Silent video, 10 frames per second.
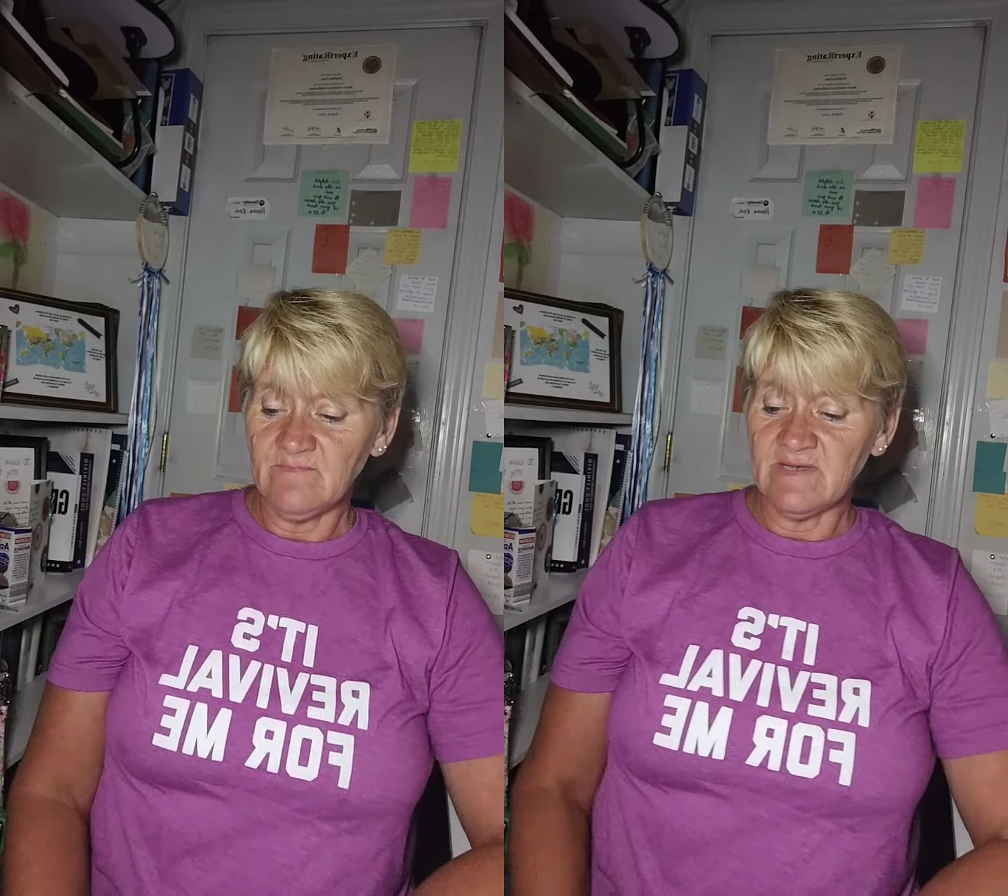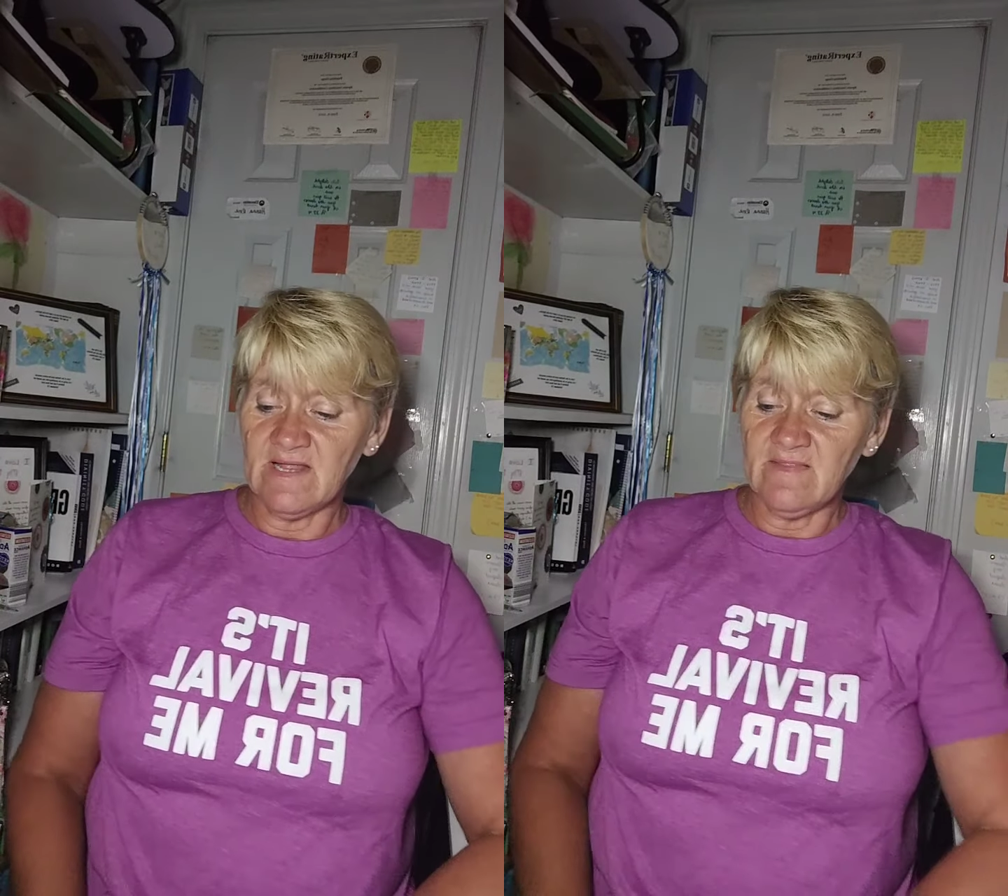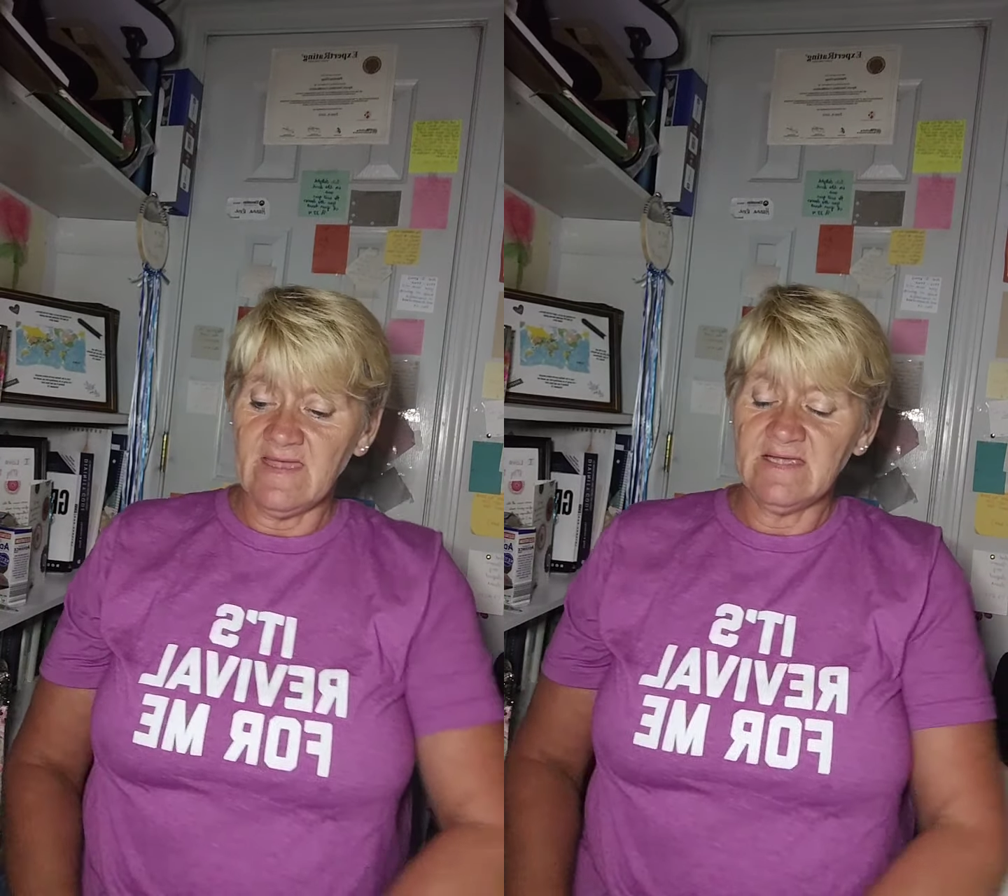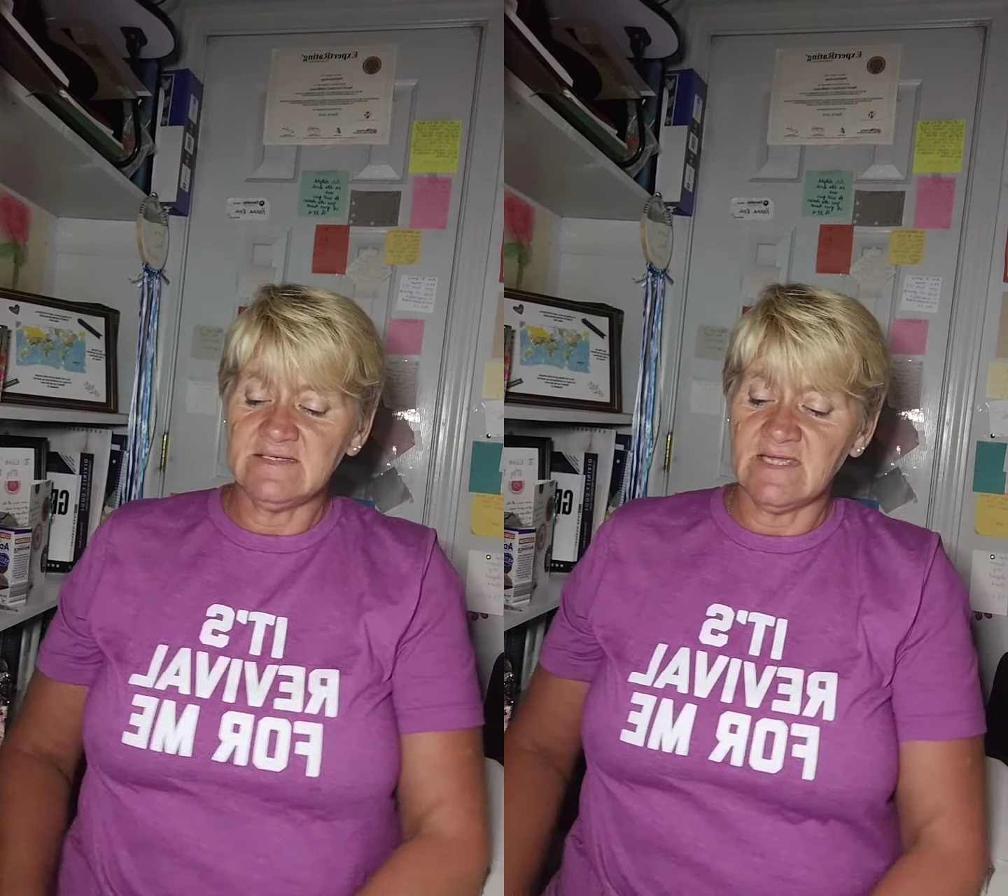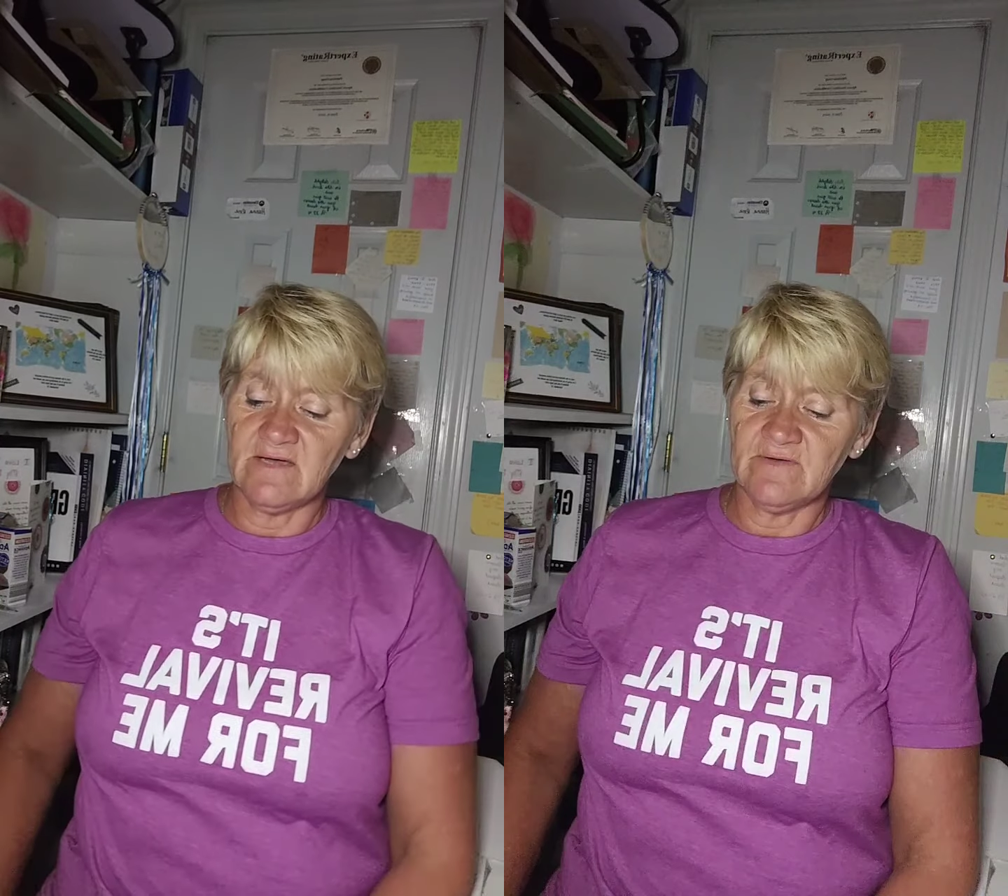but I lay it
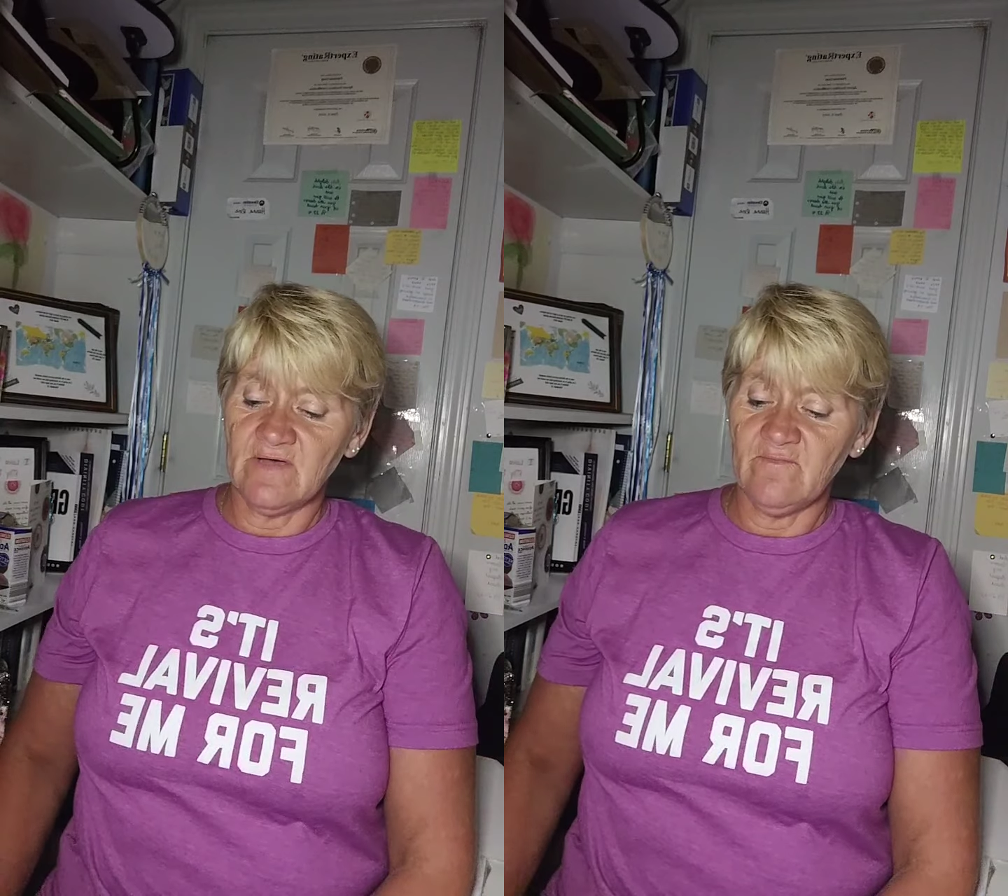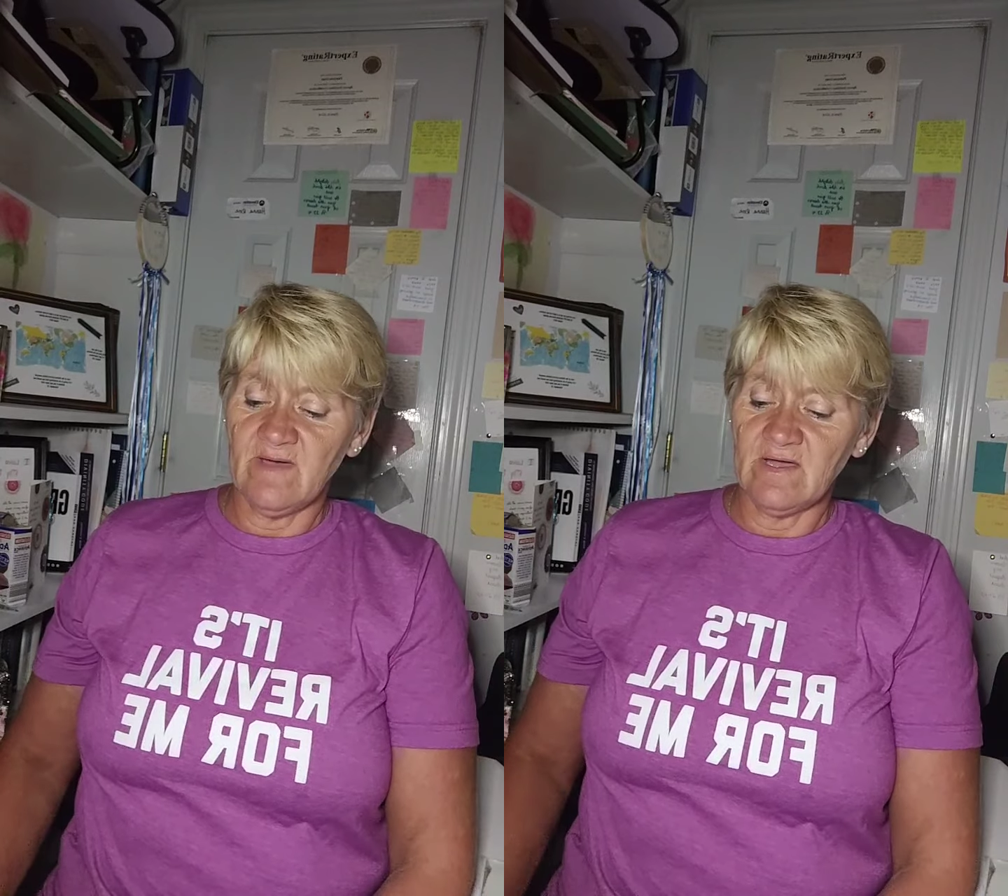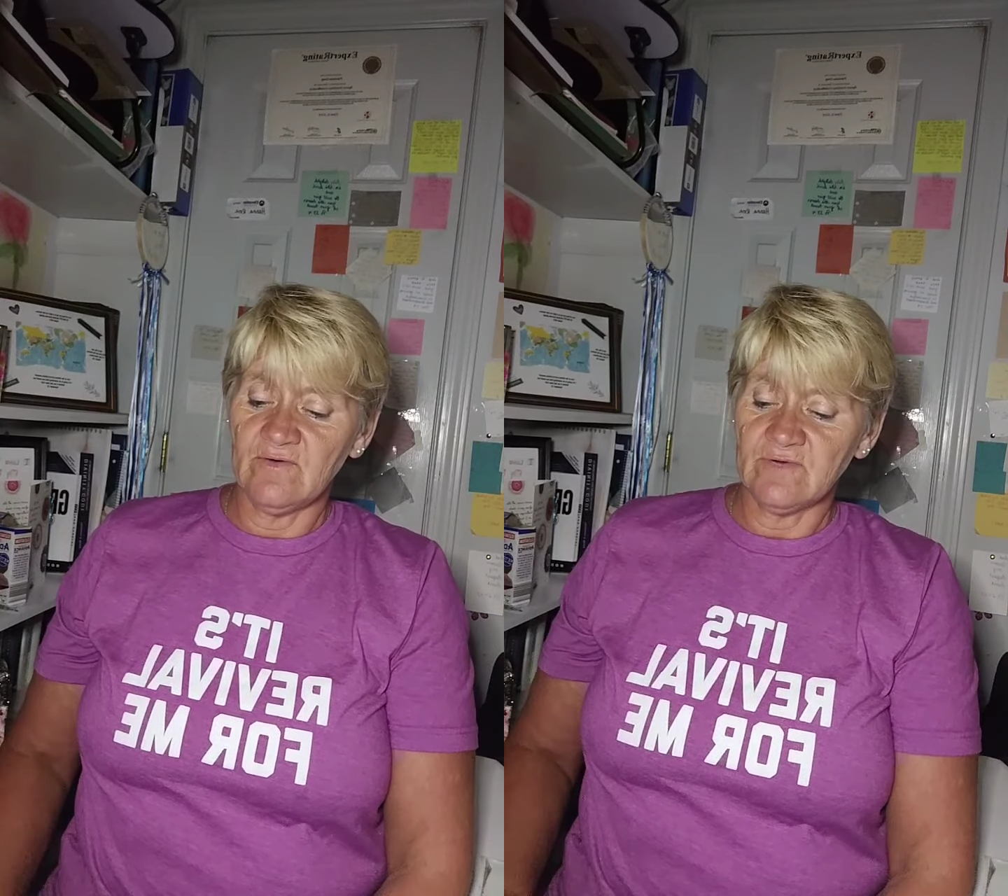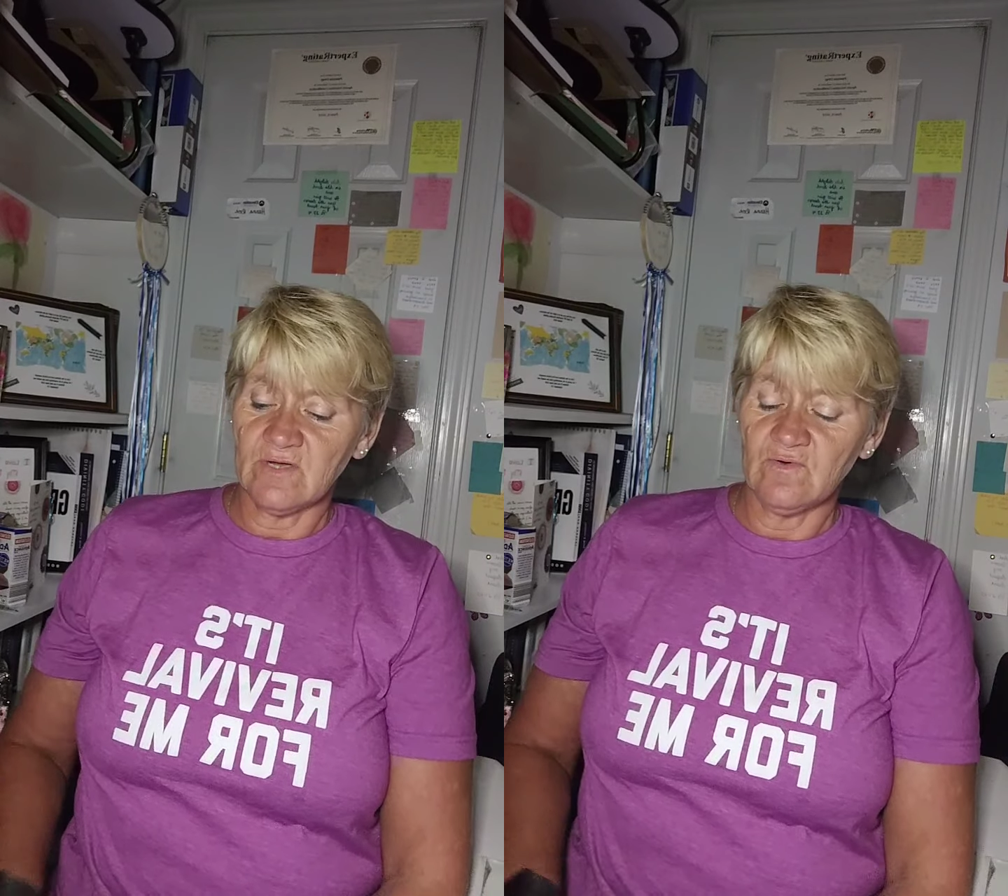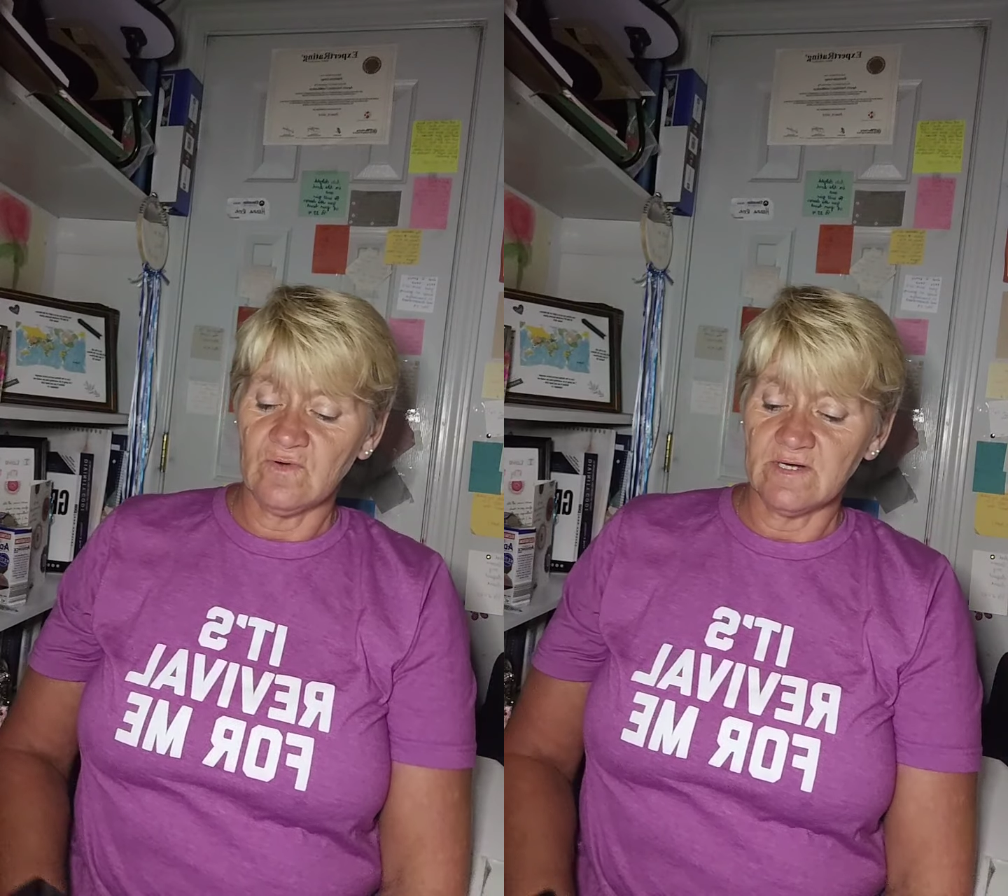down of my own
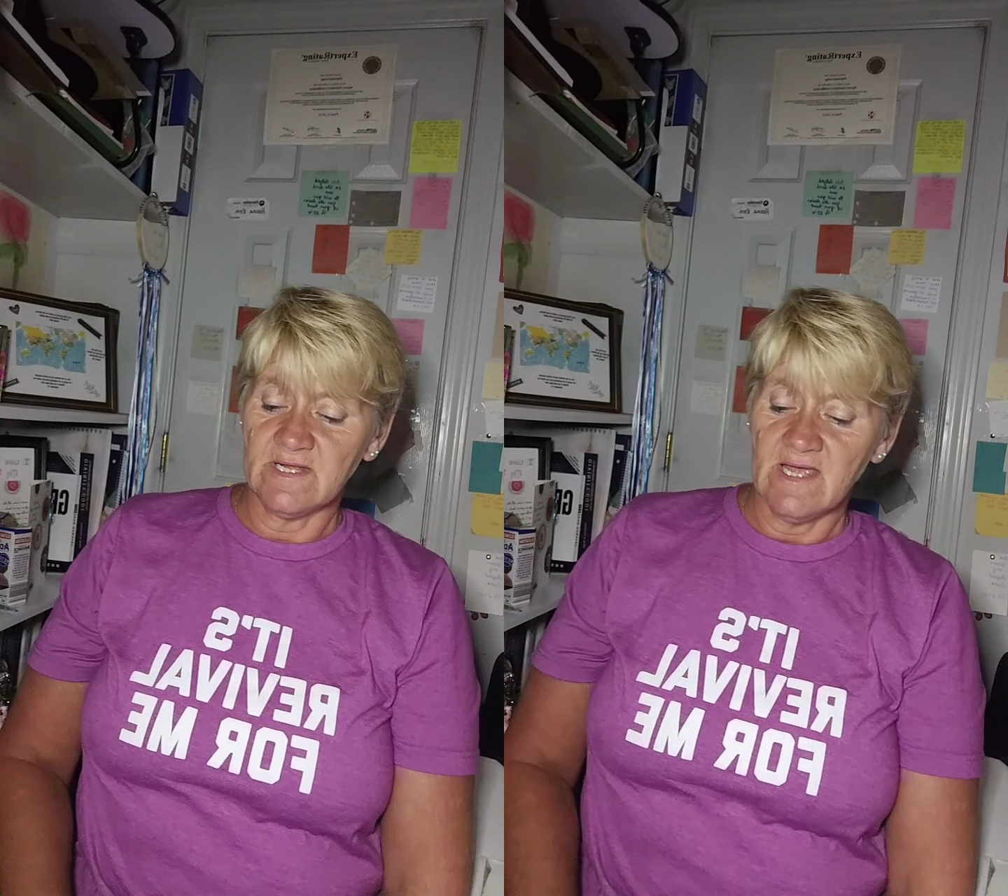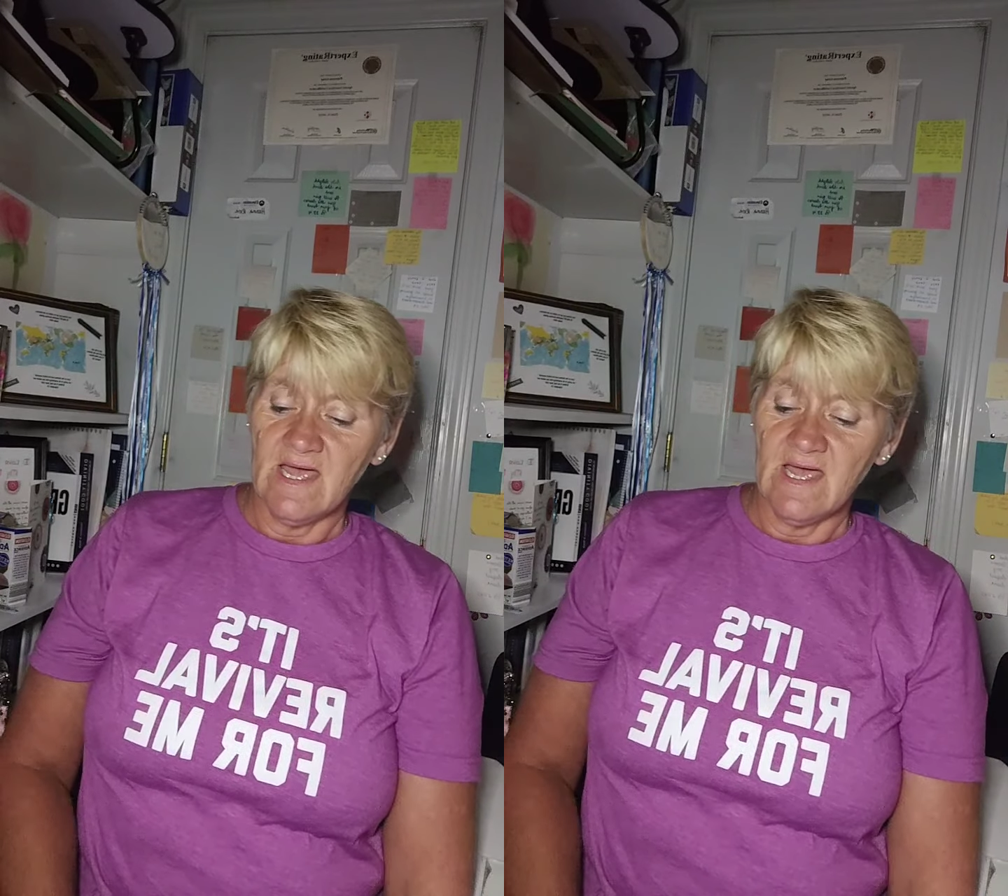accord.